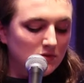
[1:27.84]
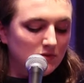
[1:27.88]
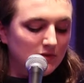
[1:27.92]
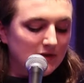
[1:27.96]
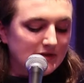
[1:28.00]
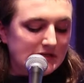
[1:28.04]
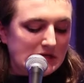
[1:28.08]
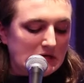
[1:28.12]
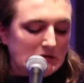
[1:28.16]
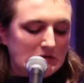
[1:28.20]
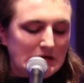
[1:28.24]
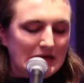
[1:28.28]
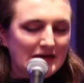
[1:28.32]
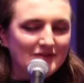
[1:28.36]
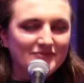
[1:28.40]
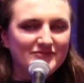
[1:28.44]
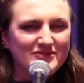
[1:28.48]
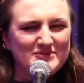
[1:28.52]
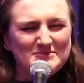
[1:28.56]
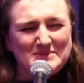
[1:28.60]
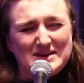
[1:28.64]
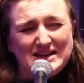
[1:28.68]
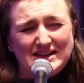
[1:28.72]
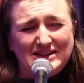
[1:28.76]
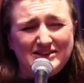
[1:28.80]
They don't have
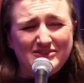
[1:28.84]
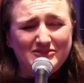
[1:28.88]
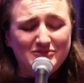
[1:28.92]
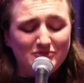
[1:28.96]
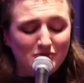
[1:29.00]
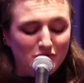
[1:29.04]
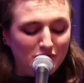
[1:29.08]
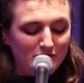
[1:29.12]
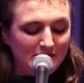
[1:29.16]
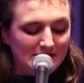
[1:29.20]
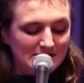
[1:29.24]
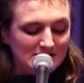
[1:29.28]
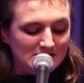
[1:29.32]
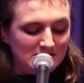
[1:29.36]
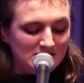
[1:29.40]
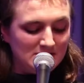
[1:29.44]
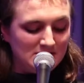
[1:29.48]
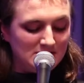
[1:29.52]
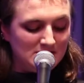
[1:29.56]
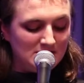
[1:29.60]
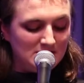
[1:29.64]
the minds for it,